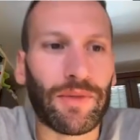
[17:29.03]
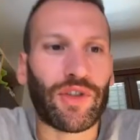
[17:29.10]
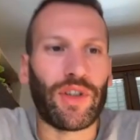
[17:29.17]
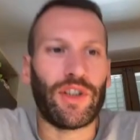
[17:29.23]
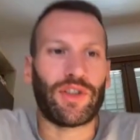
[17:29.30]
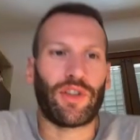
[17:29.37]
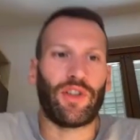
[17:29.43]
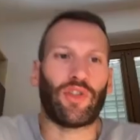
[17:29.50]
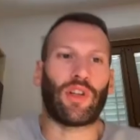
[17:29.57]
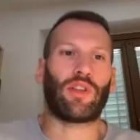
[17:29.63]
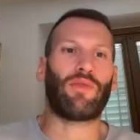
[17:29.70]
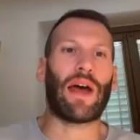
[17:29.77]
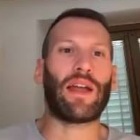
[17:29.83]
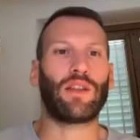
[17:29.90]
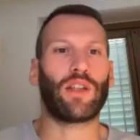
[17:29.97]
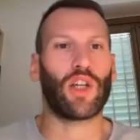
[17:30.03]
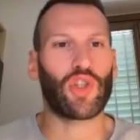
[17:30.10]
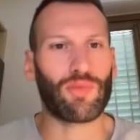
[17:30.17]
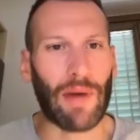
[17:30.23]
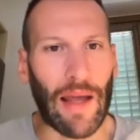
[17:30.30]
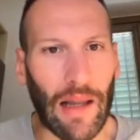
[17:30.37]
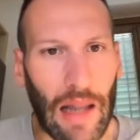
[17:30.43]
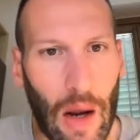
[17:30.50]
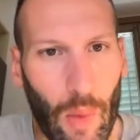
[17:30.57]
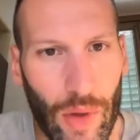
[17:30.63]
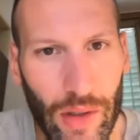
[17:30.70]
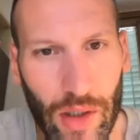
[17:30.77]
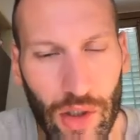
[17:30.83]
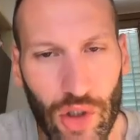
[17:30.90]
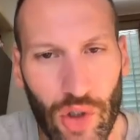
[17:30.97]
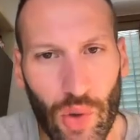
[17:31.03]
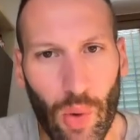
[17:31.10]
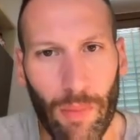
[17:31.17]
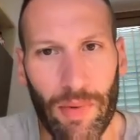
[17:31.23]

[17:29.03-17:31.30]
this disadvantage by allowing the queue